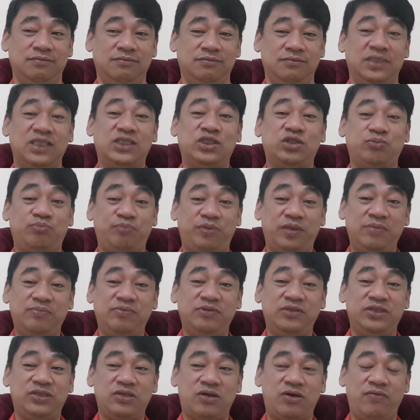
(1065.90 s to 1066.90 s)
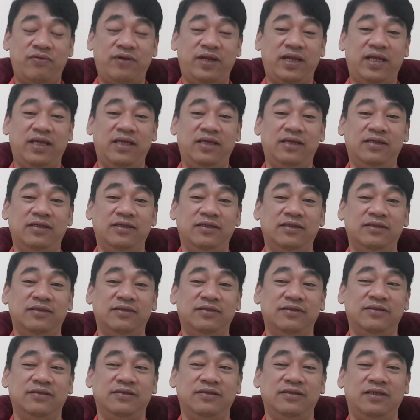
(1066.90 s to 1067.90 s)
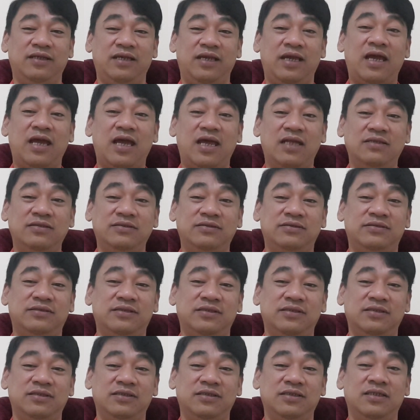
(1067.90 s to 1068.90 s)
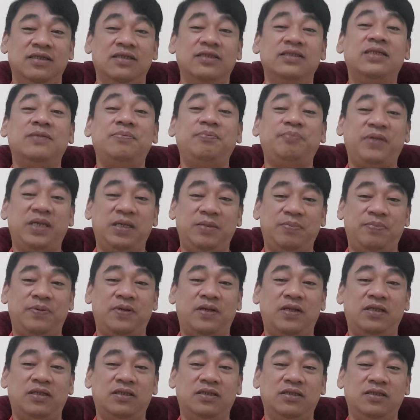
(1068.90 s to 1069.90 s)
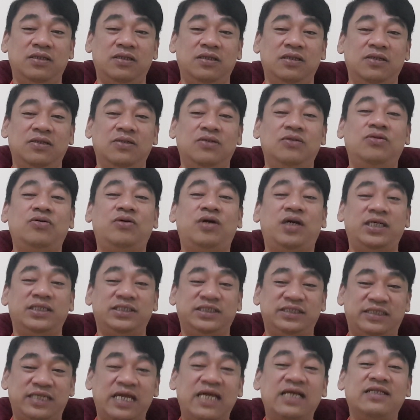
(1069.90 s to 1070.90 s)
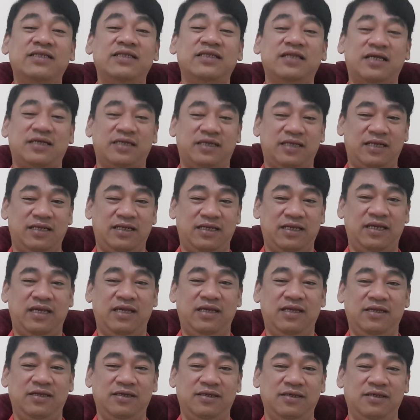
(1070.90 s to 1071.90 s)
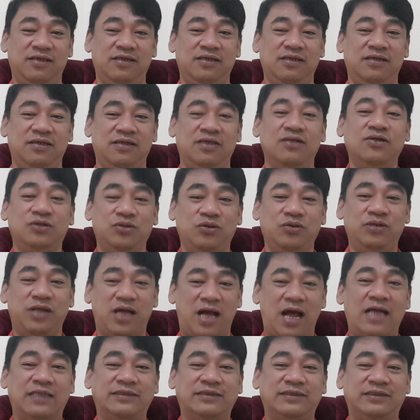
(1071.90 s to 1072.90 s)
the supervisory, and the people who are technically good at.